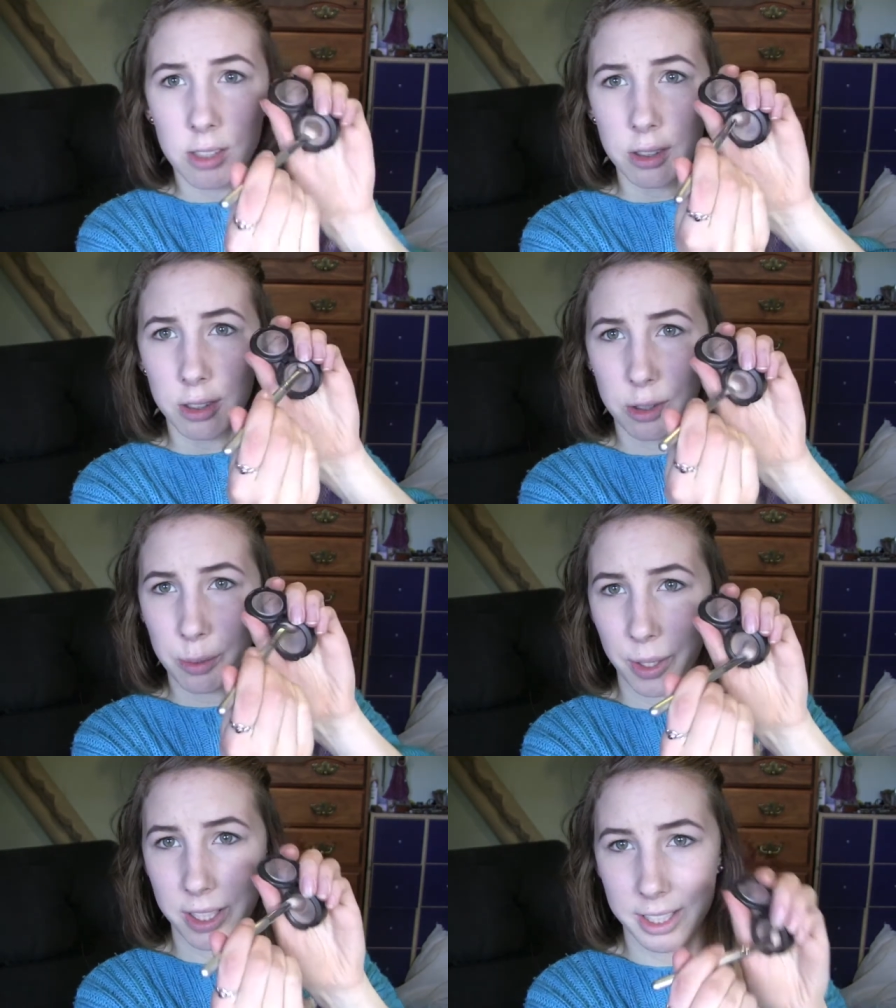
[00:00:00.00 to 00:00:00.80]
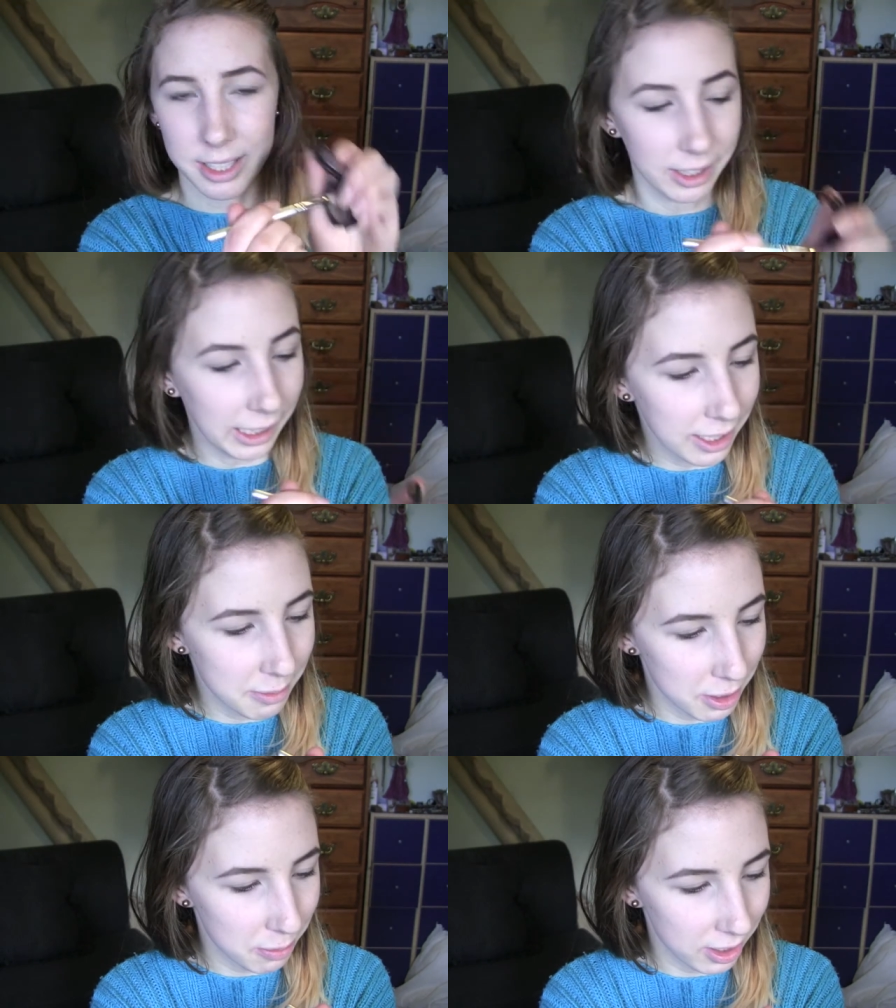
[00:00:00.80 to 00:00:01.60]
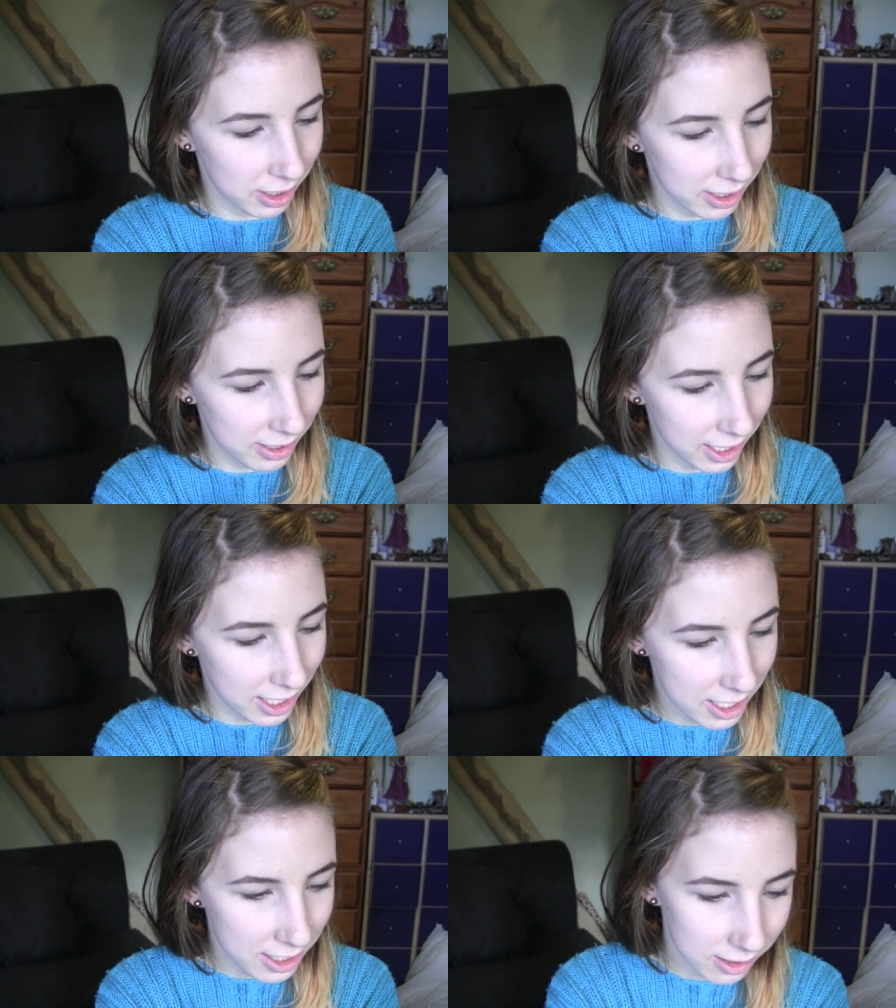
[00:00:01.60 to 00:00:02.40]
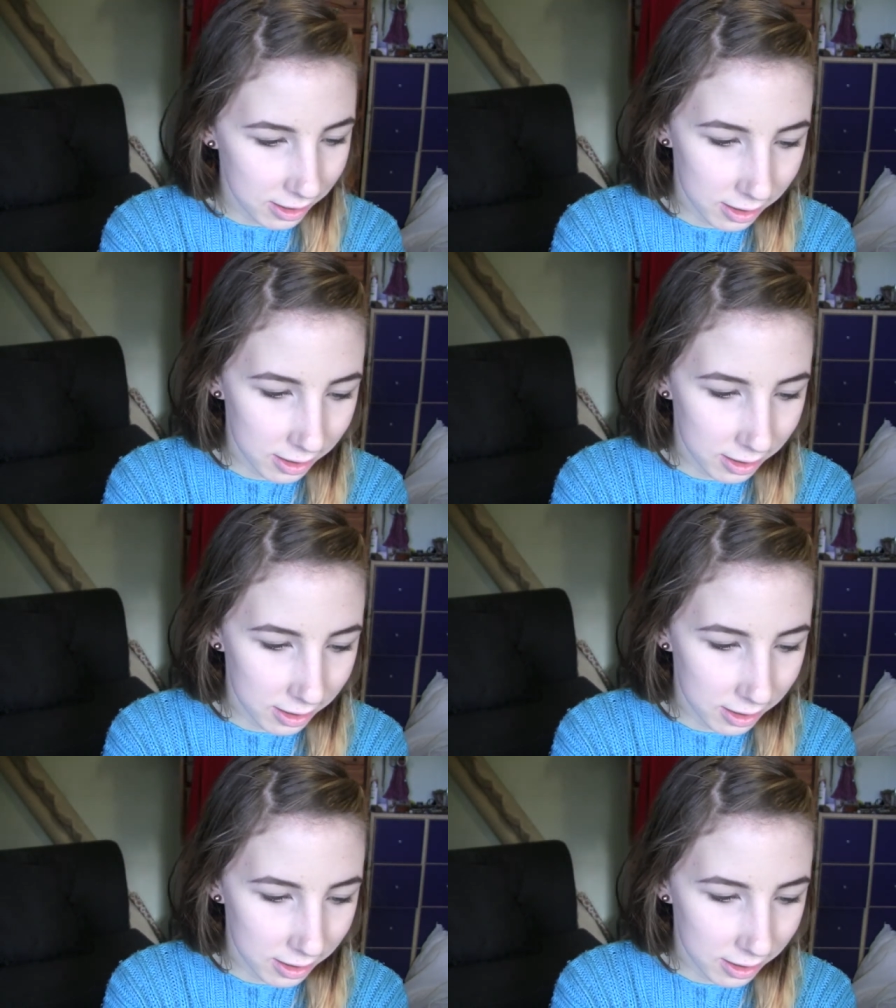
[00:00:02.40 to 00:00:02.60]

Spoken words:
sort of swirl it in and get as much product as I can.